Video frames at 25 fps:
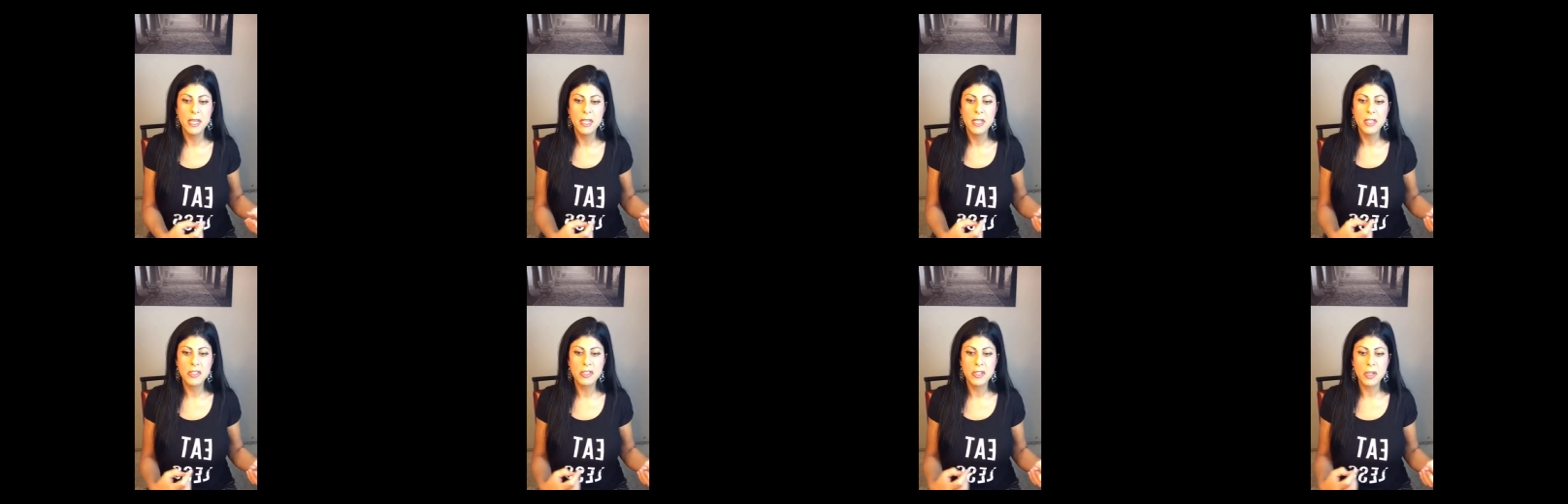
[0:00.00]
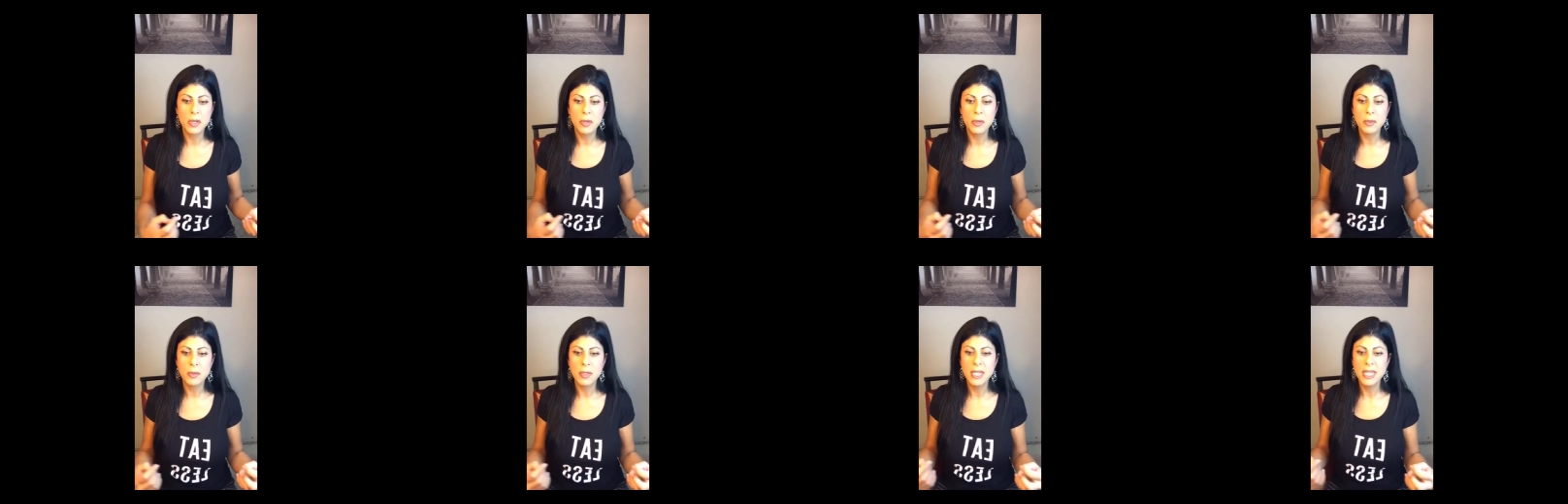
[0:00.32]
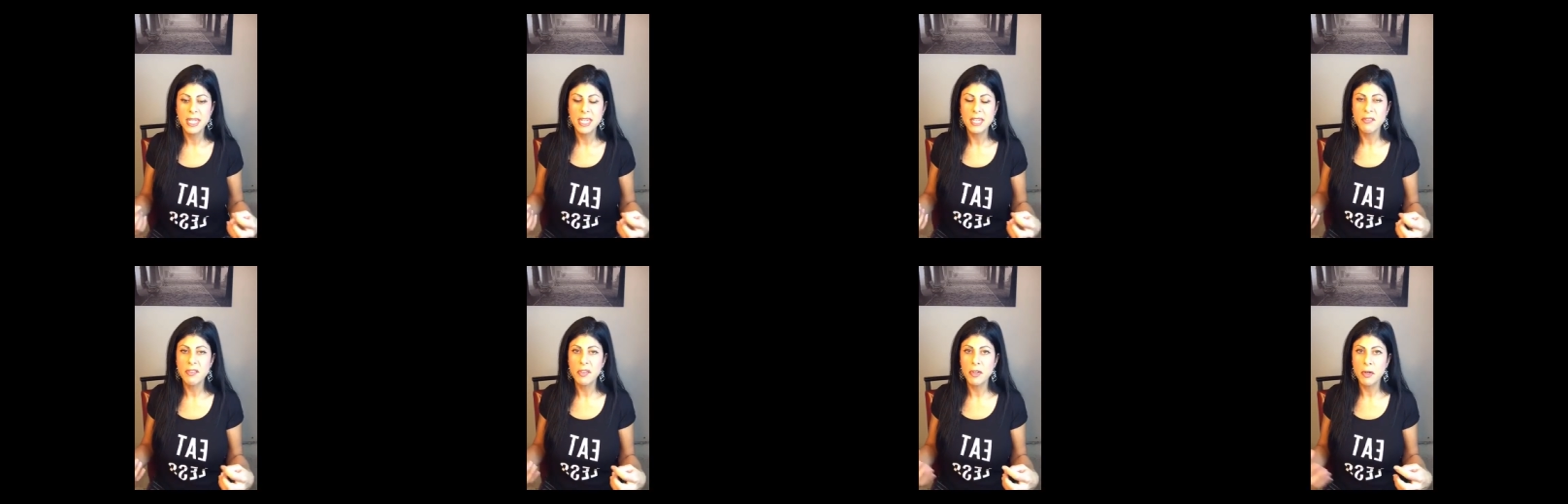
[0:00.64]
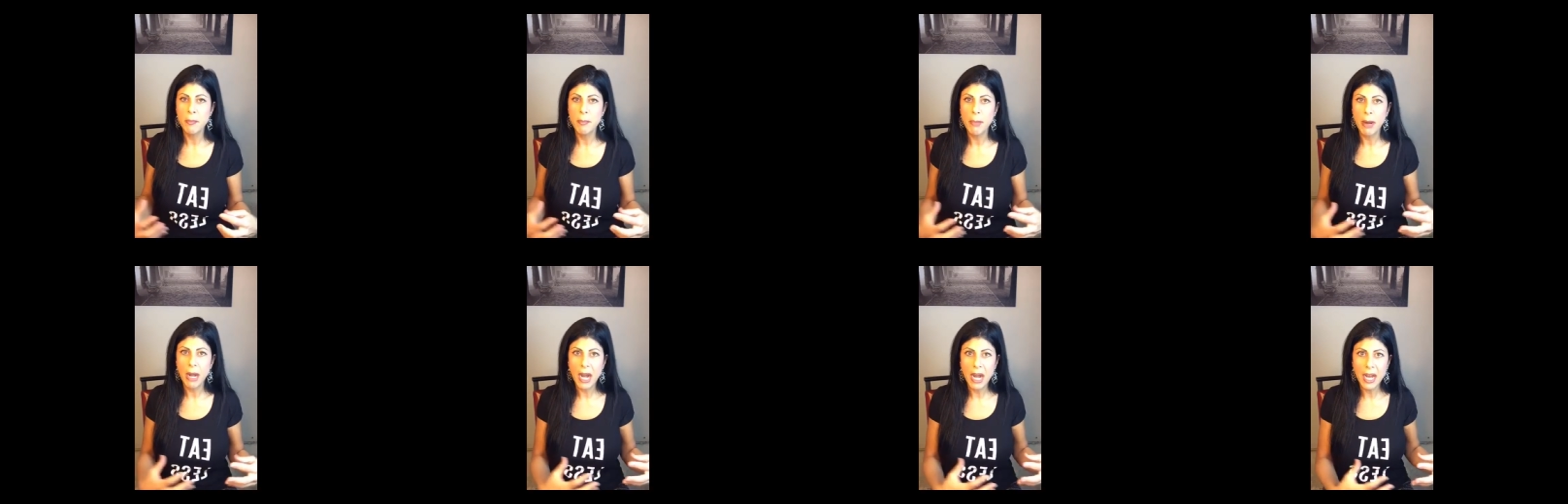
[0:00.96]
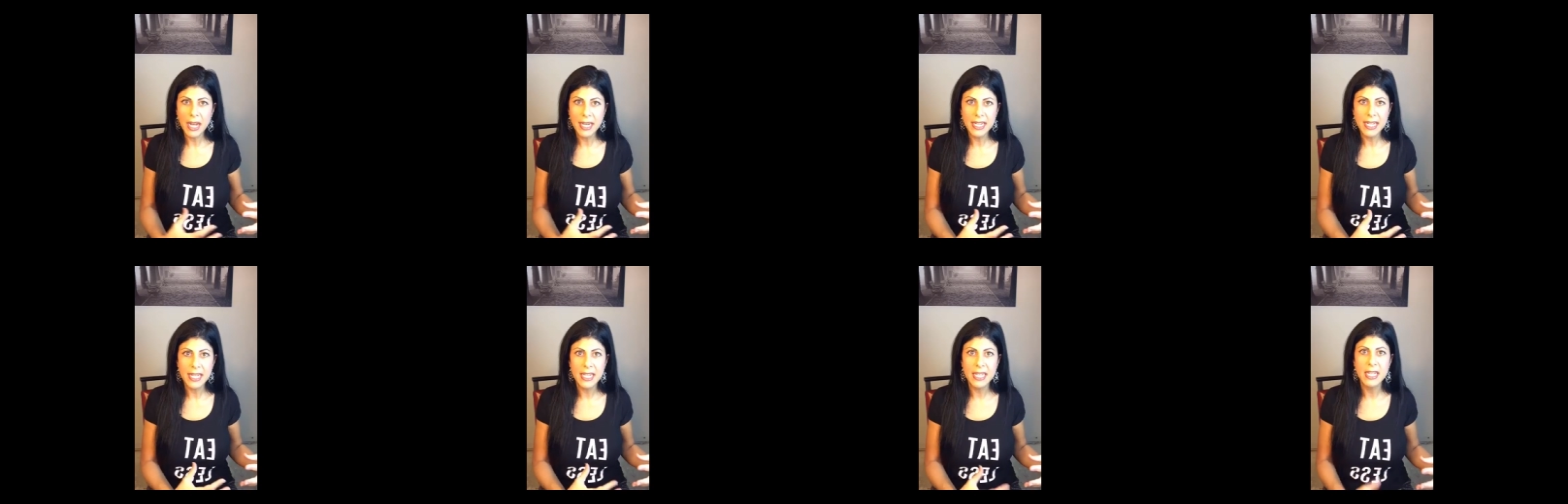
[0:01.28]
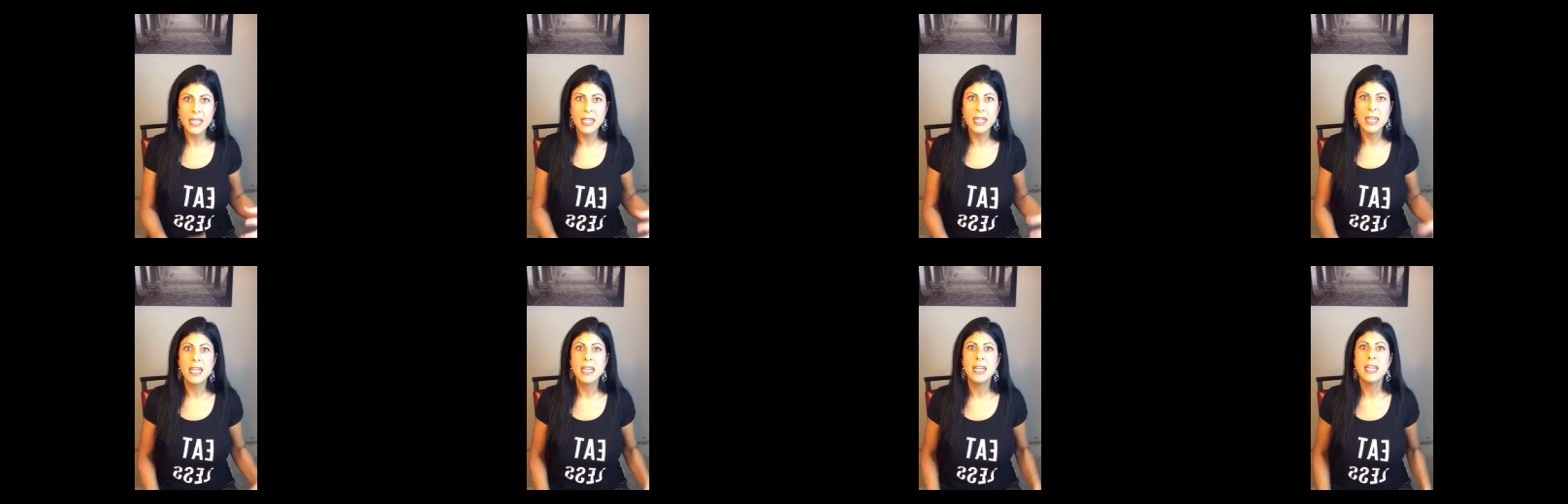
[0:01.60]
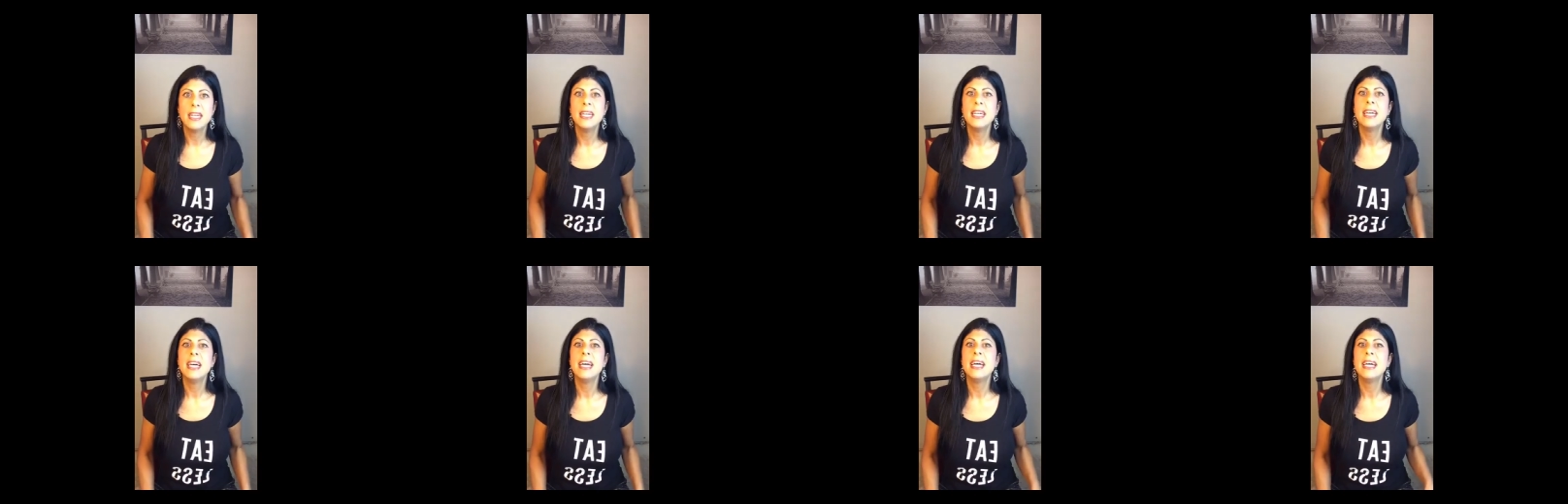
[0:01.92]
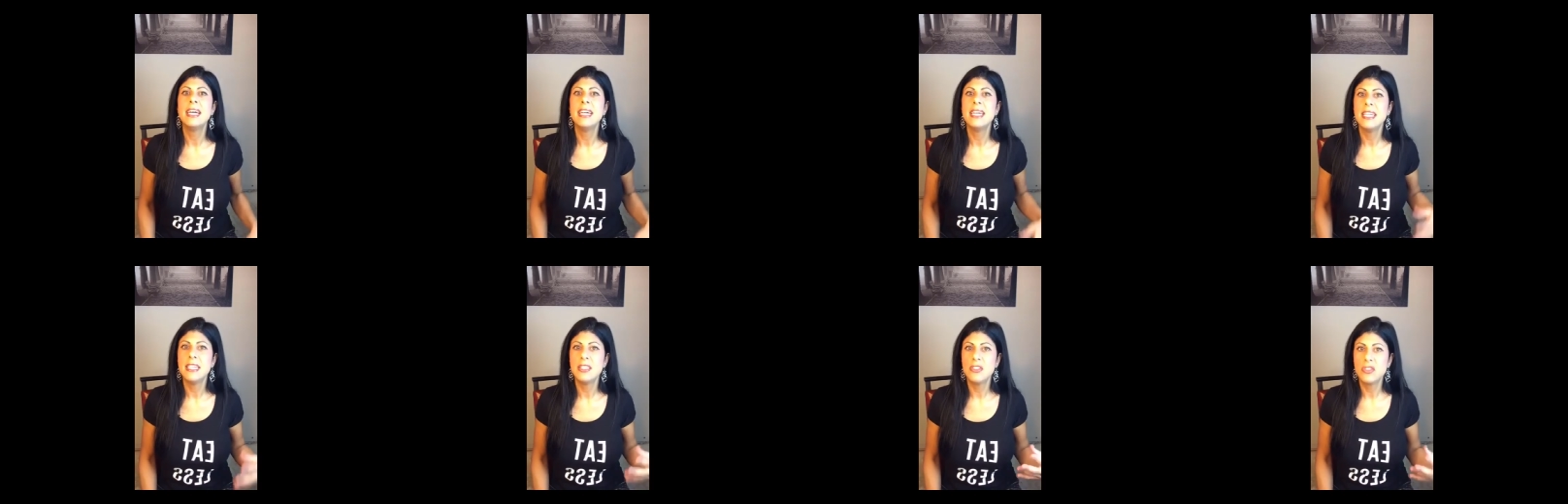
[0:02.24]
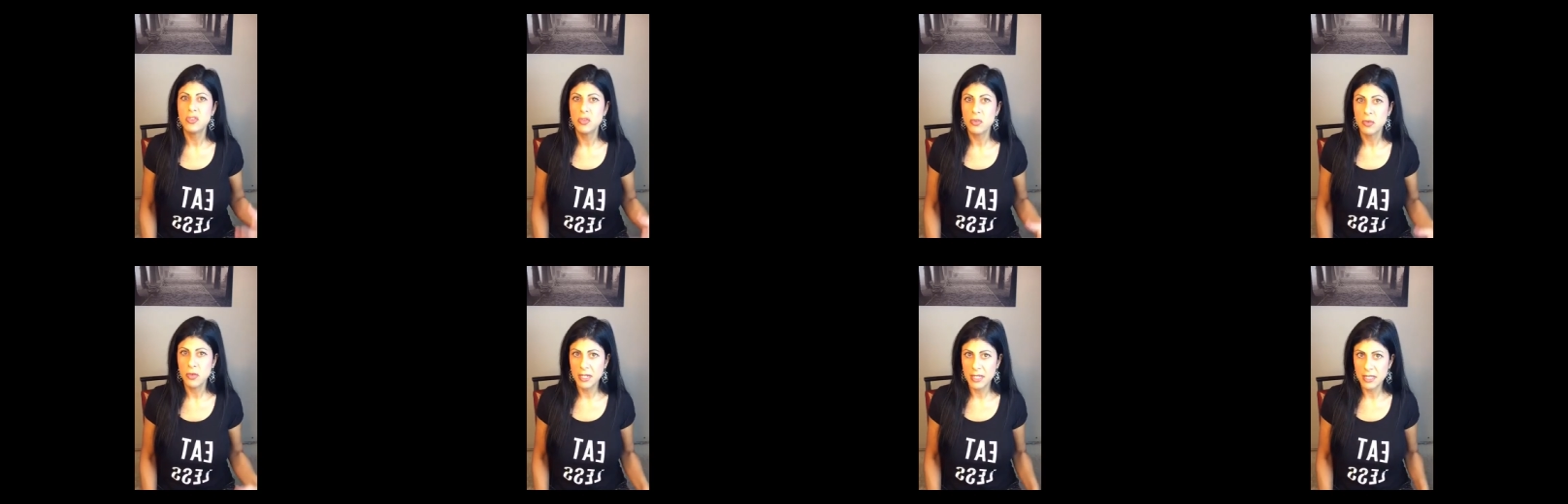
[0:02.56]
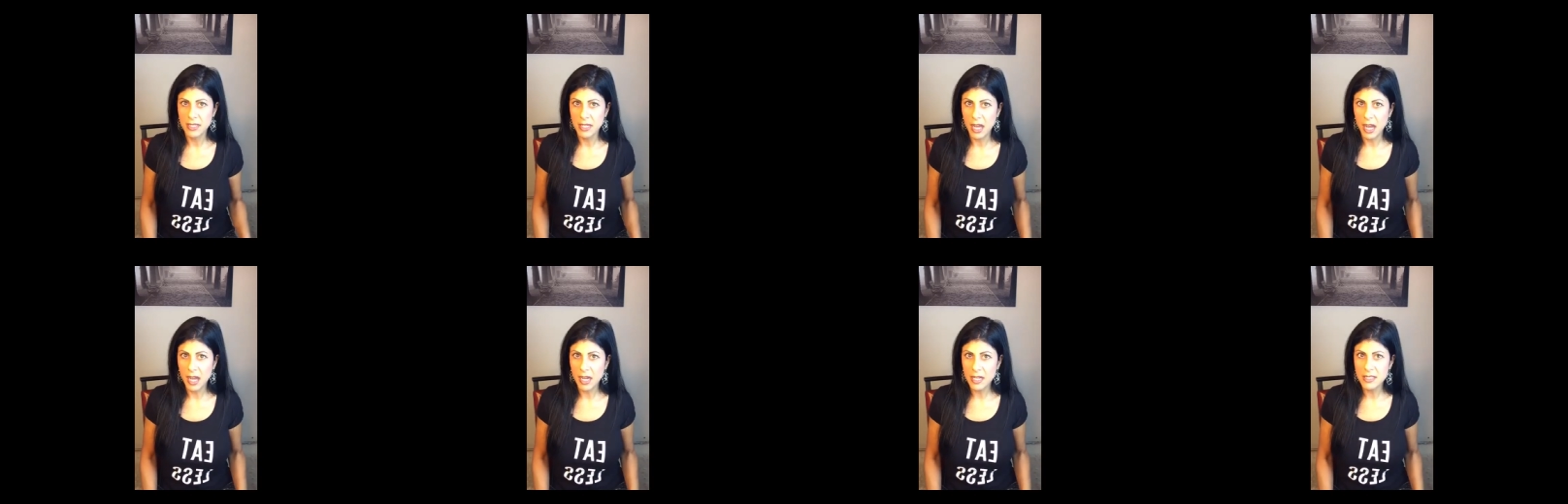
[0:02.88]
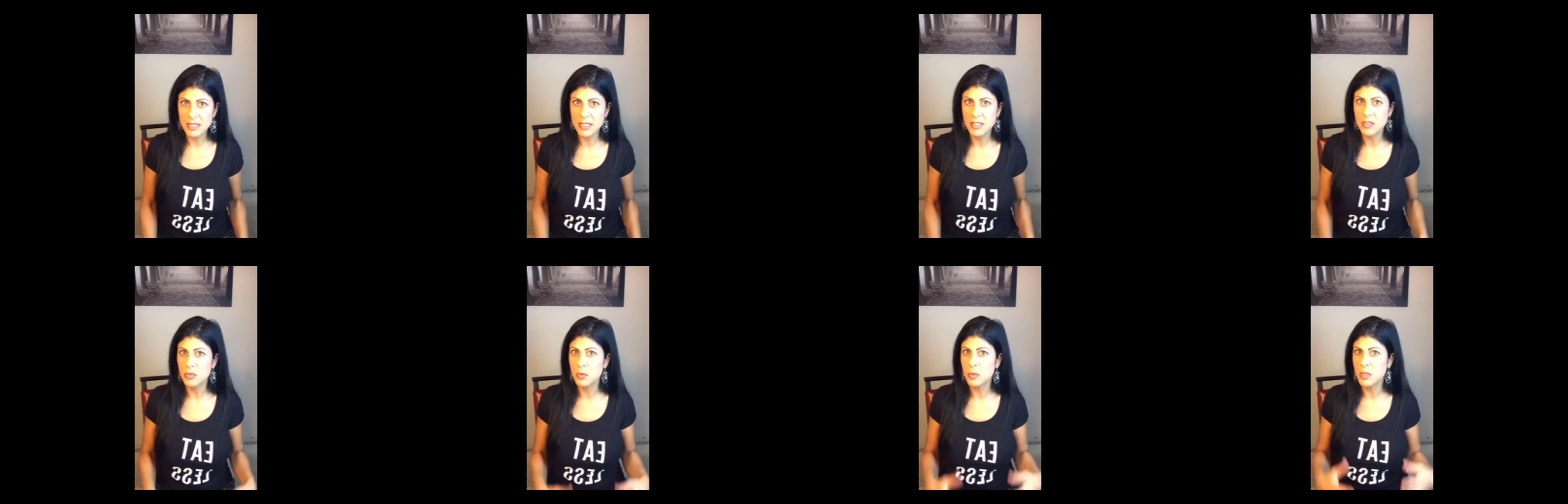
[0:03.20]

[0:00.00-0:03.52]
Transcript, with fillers: So if your body is storing toxins,